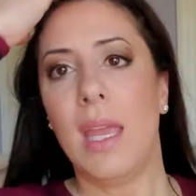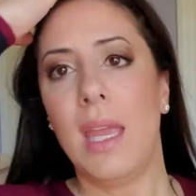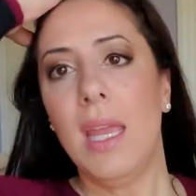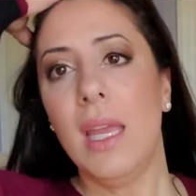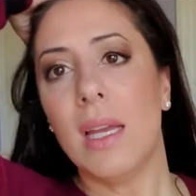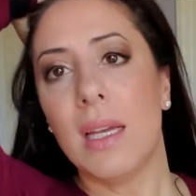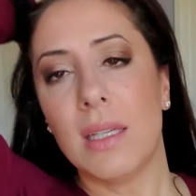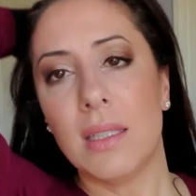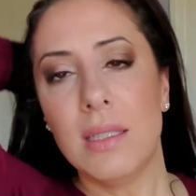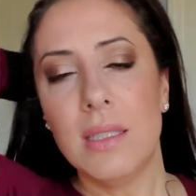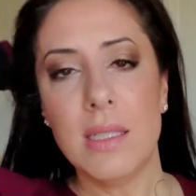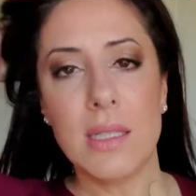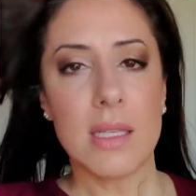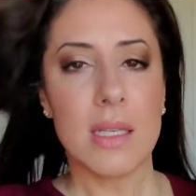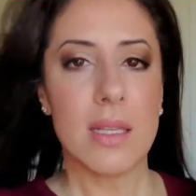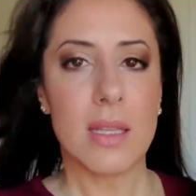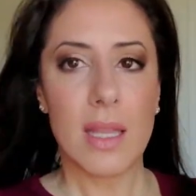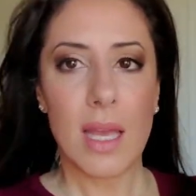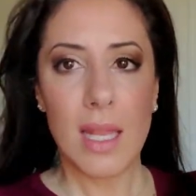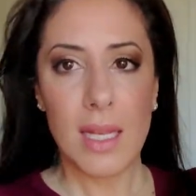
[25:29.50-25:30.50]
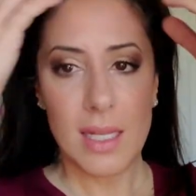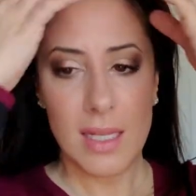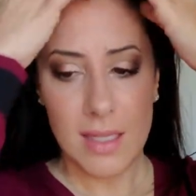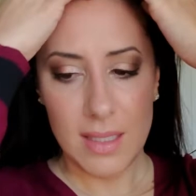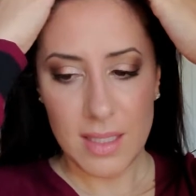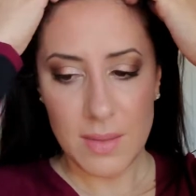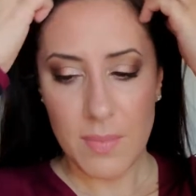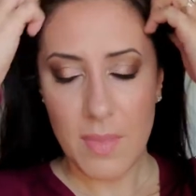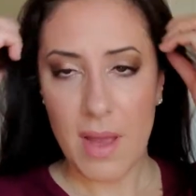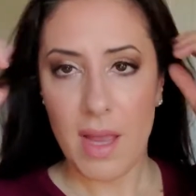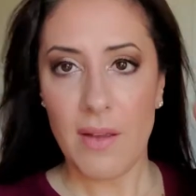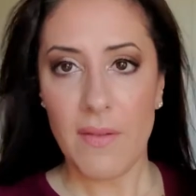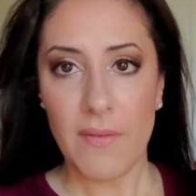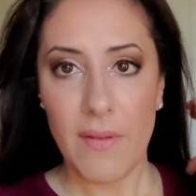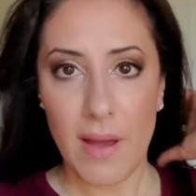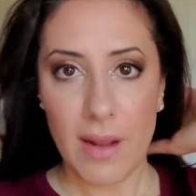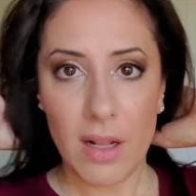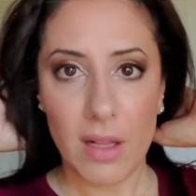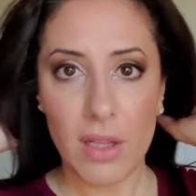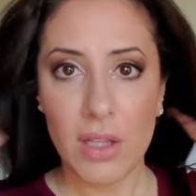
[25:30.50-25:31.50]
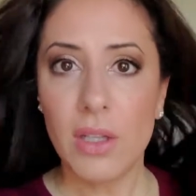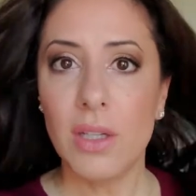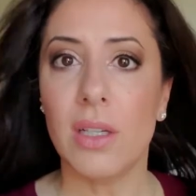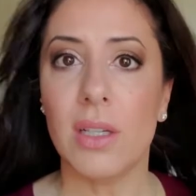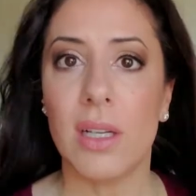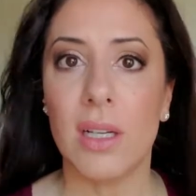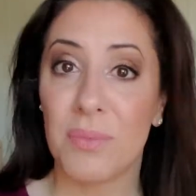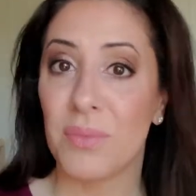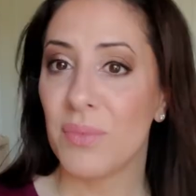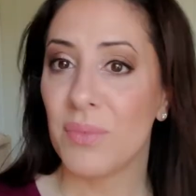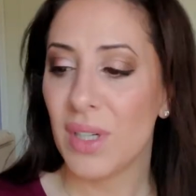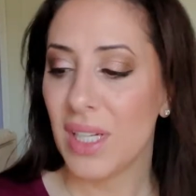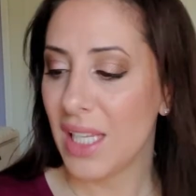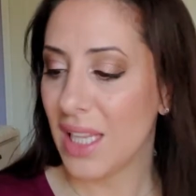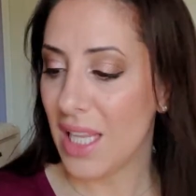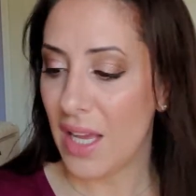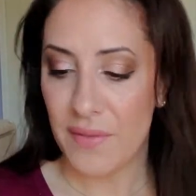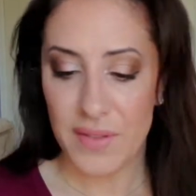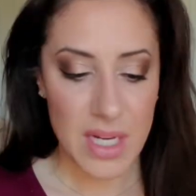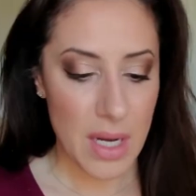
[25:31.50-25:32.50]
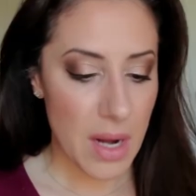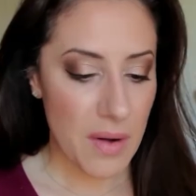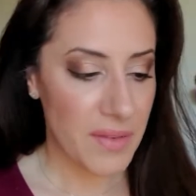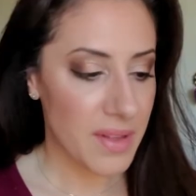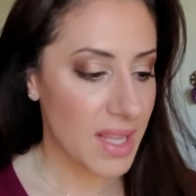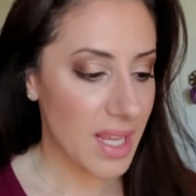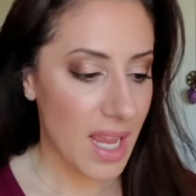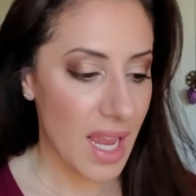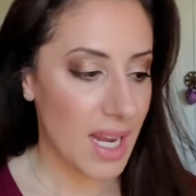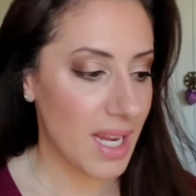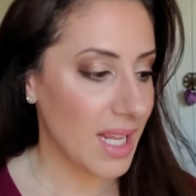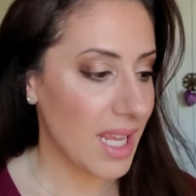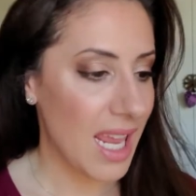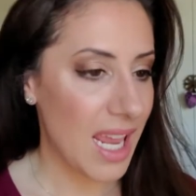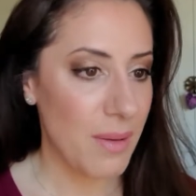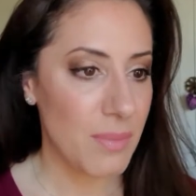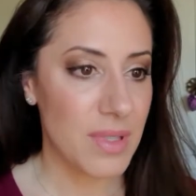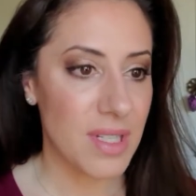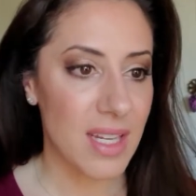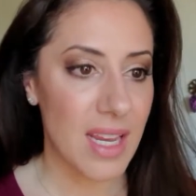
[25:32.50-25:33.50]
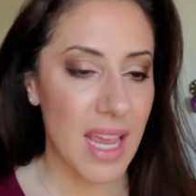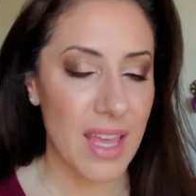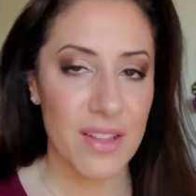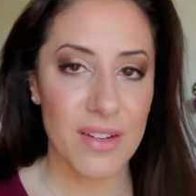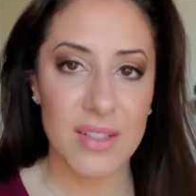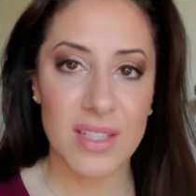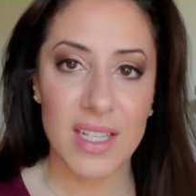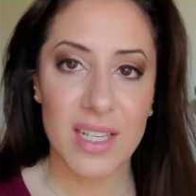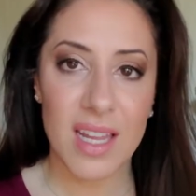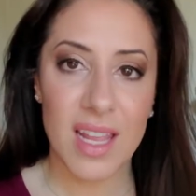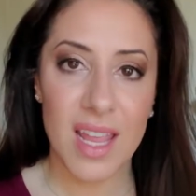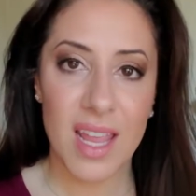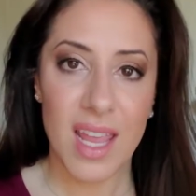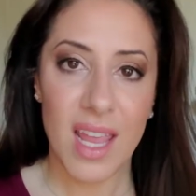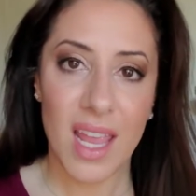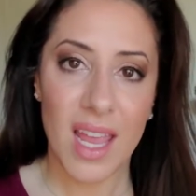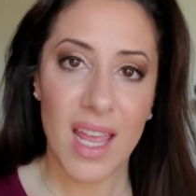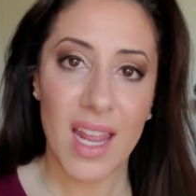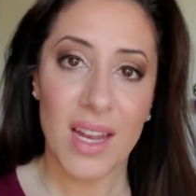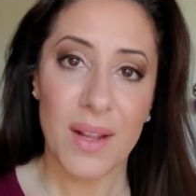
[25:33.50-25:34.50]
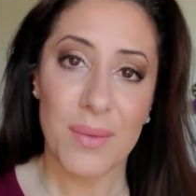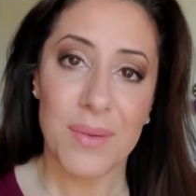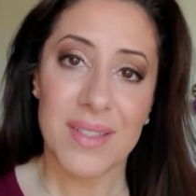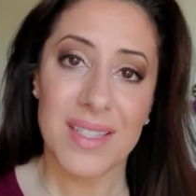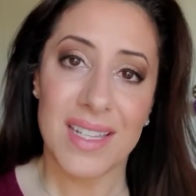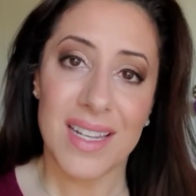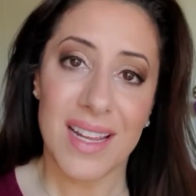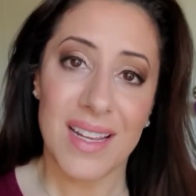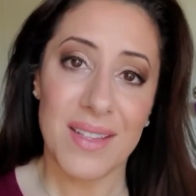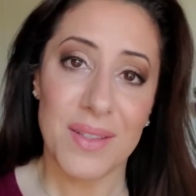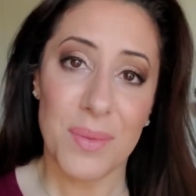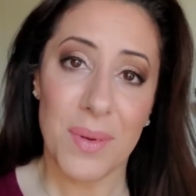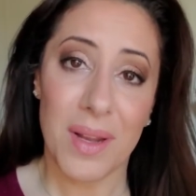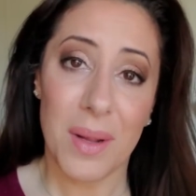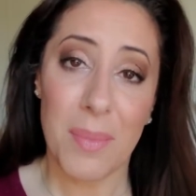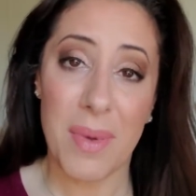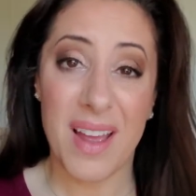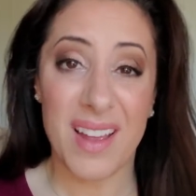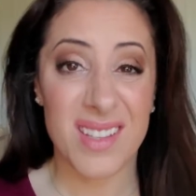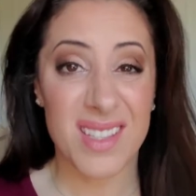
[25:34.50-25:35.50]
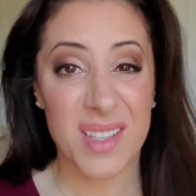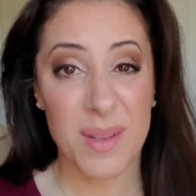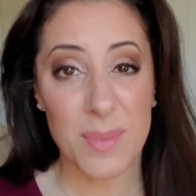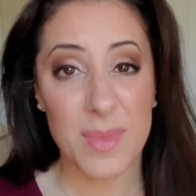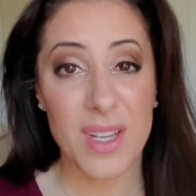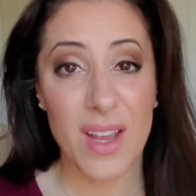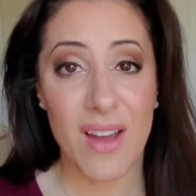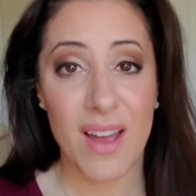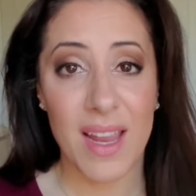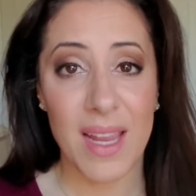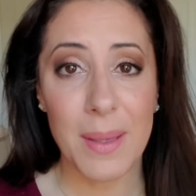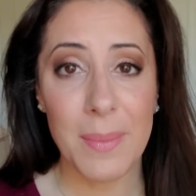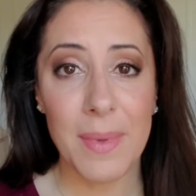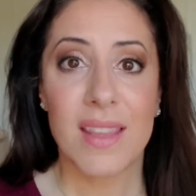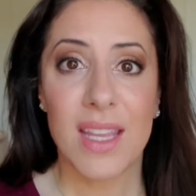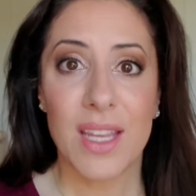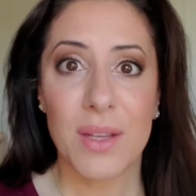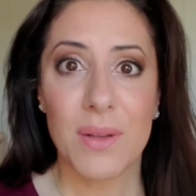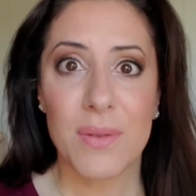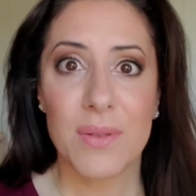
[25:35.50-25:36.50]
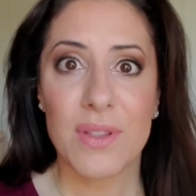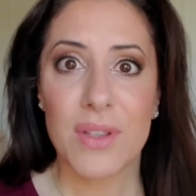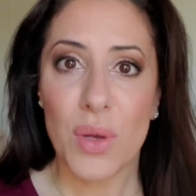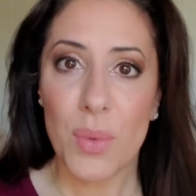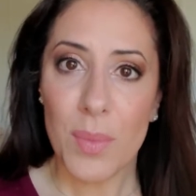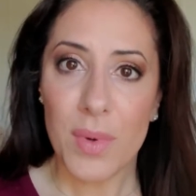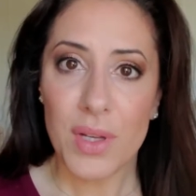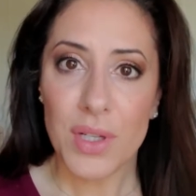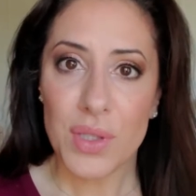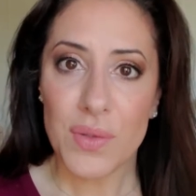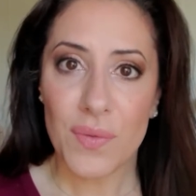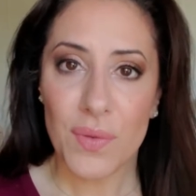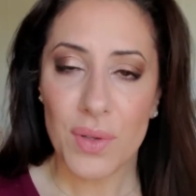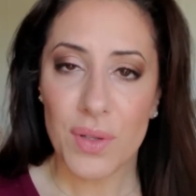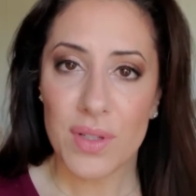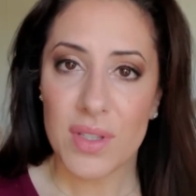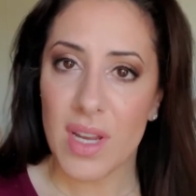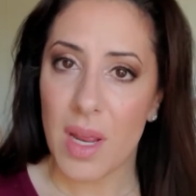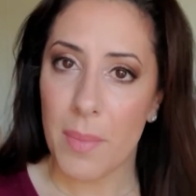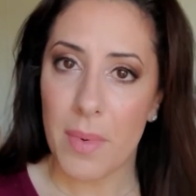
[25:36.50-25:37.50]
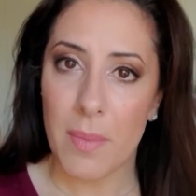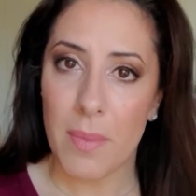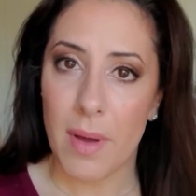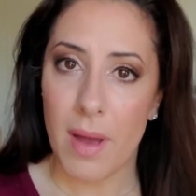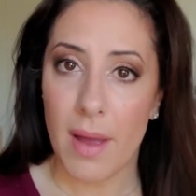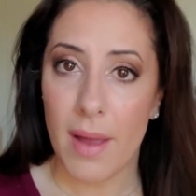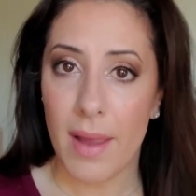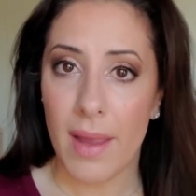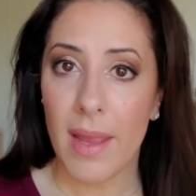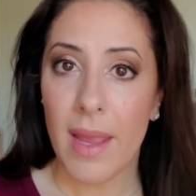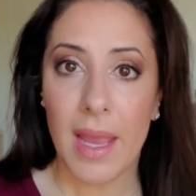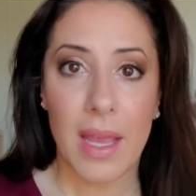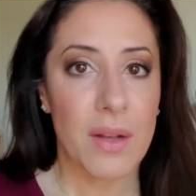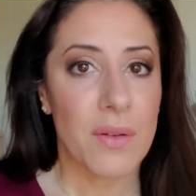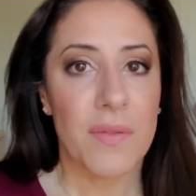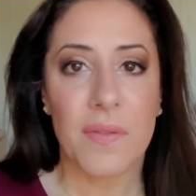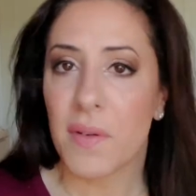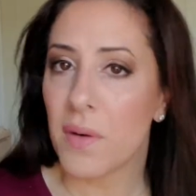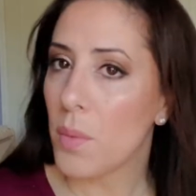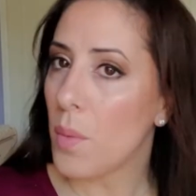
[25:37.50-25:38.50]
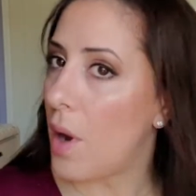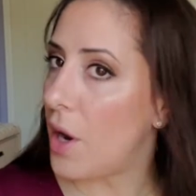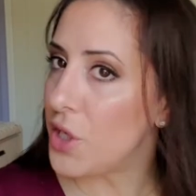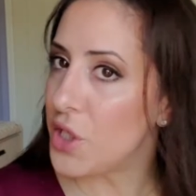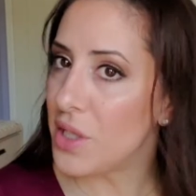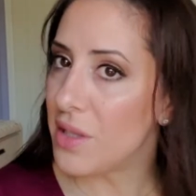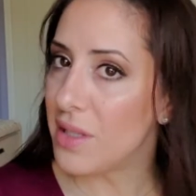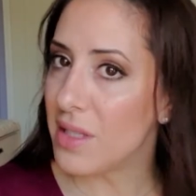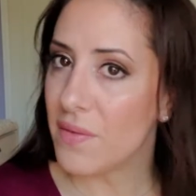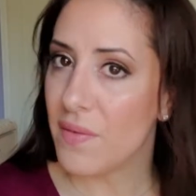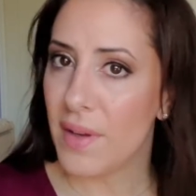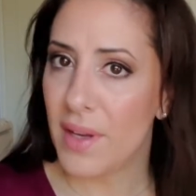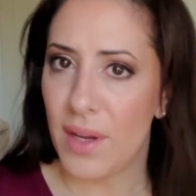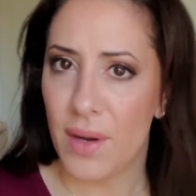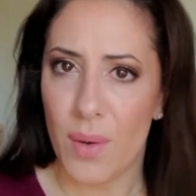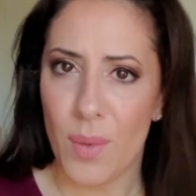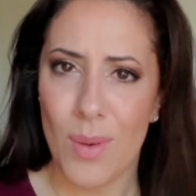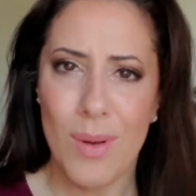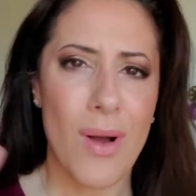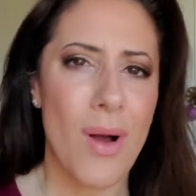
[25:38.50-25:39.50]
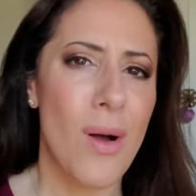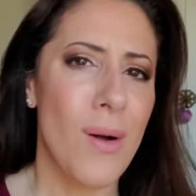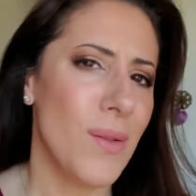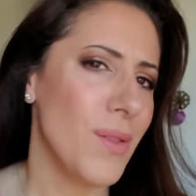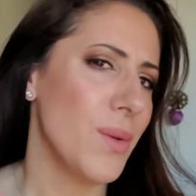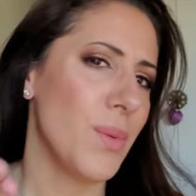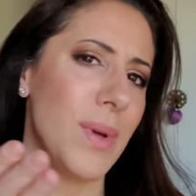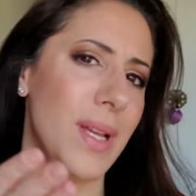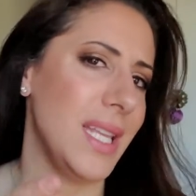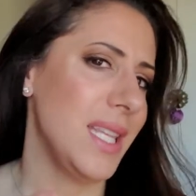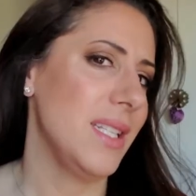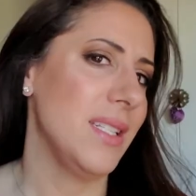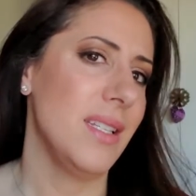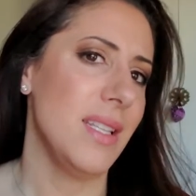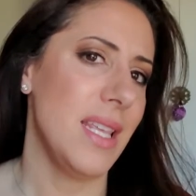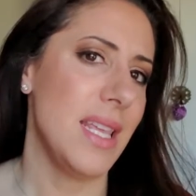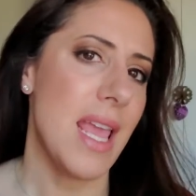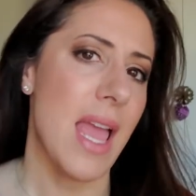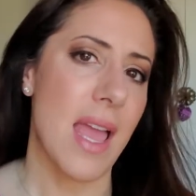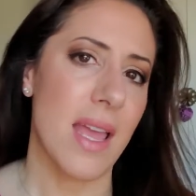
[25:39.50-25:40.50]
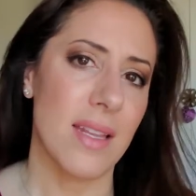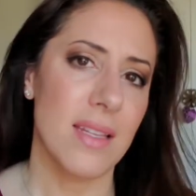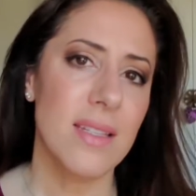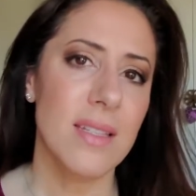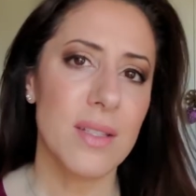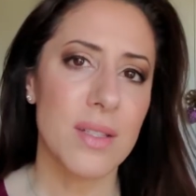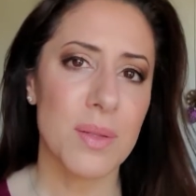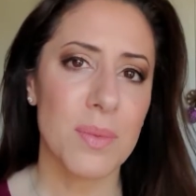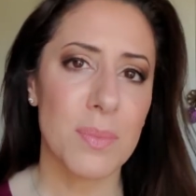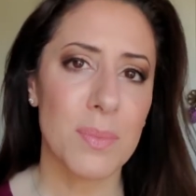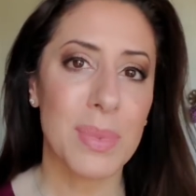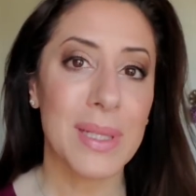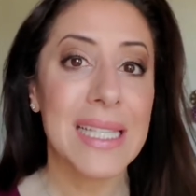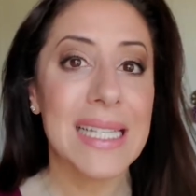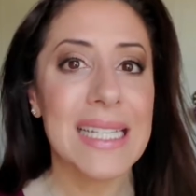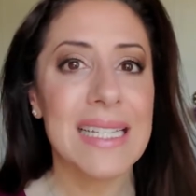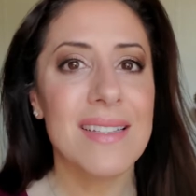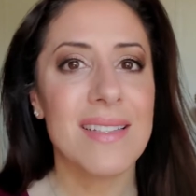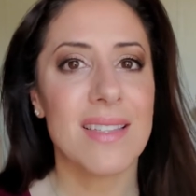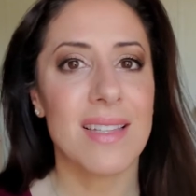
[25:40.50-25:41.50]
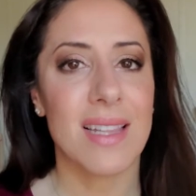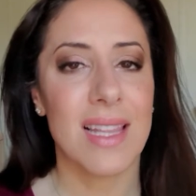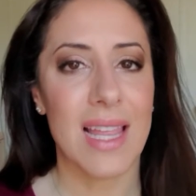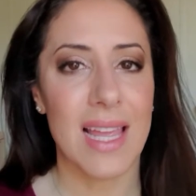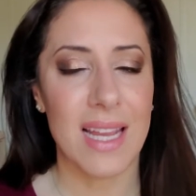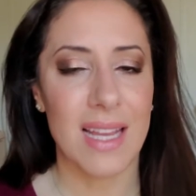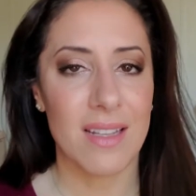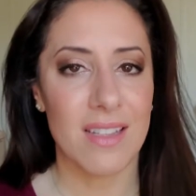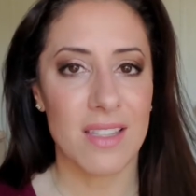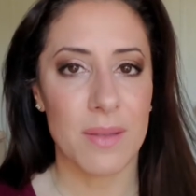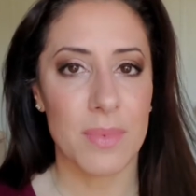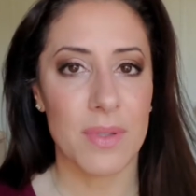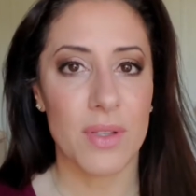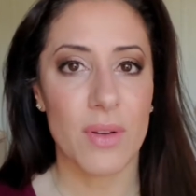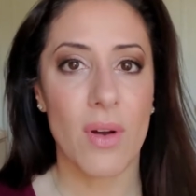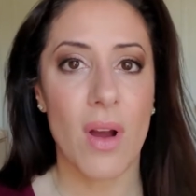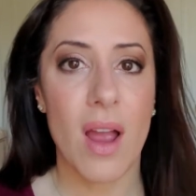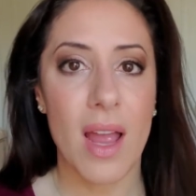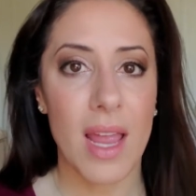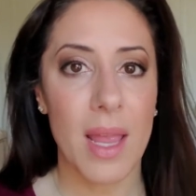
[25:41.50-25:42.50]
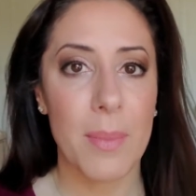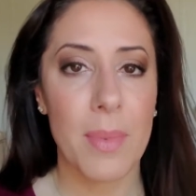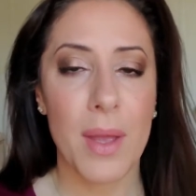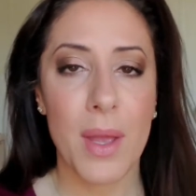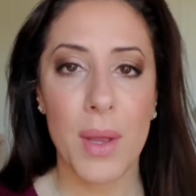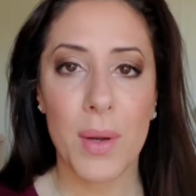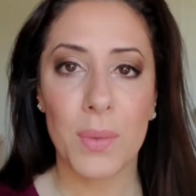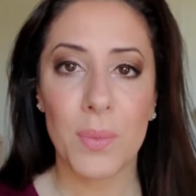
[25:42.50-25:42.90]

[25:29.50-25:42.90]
And that is my final look. Really loved how everything kind of came together today, and it was a nice way to pass some time. Thank you so much for stopping by and for watching this video all the way to the end. Please like and subscribe.